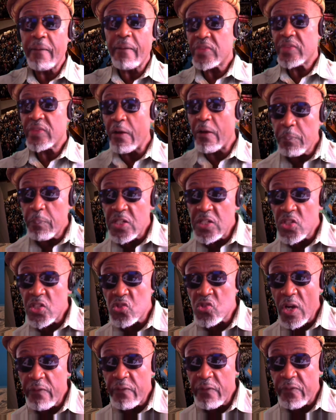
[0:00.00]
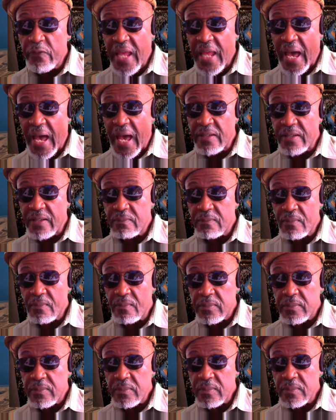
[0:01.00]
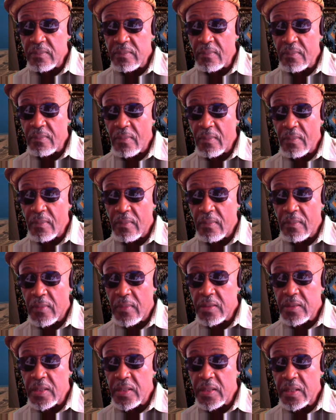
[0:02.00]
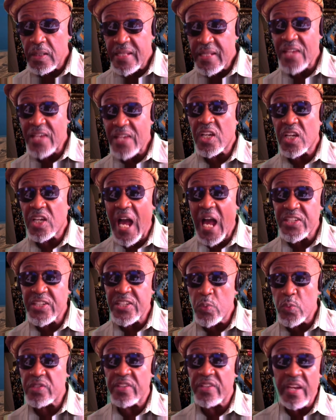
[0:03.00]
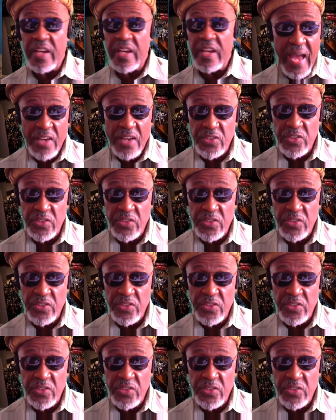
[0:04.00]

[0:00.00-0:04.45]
be destroyed for that. See, that's the consequence of their actions.